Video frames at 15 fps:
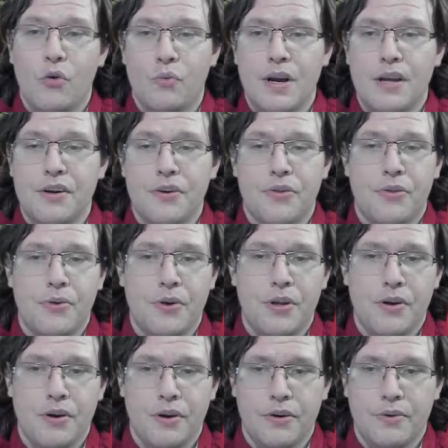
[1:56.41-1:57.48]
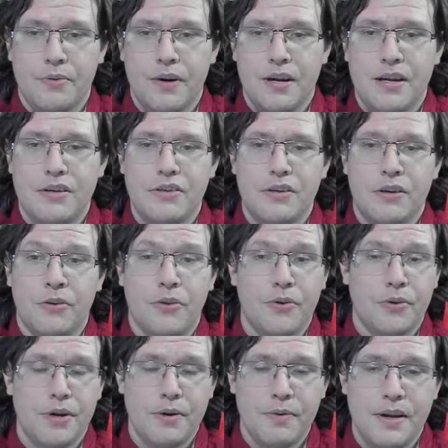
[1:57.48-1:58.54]
Rend, 30-yard range or
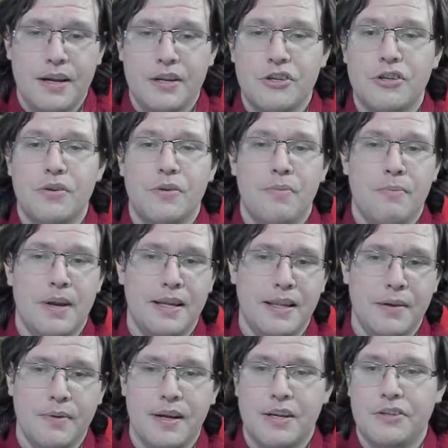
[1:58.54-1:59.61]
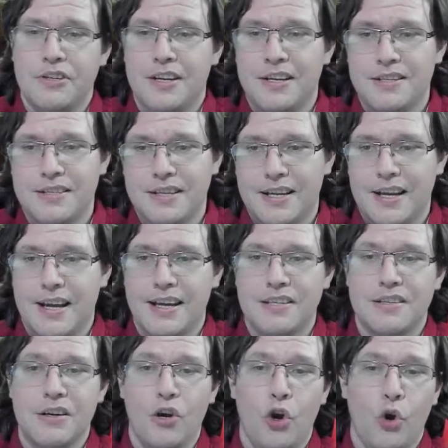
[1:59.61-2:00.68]
30 rage, melee range, instant
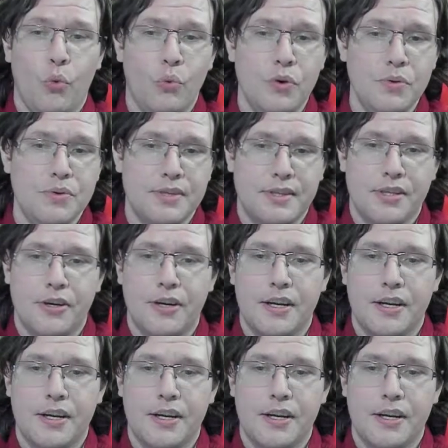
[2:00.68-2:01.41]
cast, wounds the